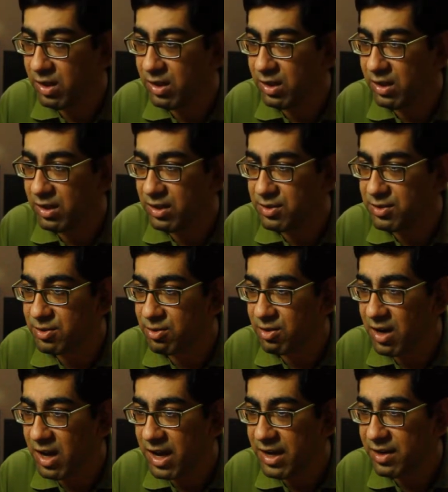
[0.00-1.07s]
it's
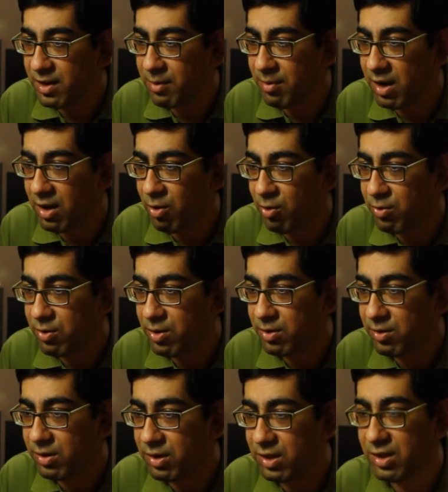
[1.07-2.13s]
right about
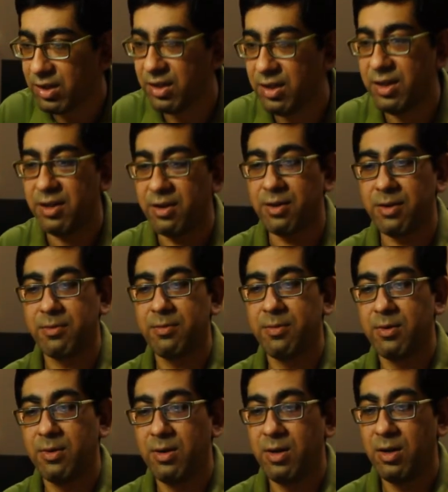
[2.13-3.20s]
here
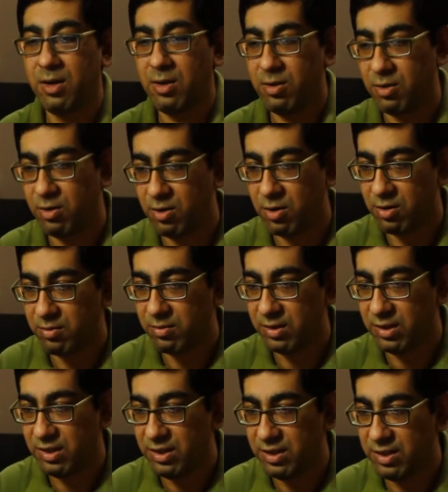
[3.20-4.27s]
or
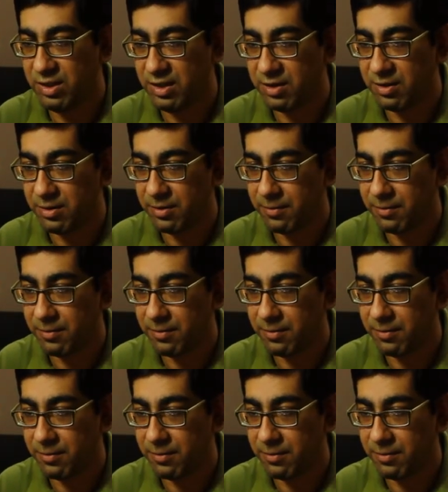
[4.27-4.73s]
here.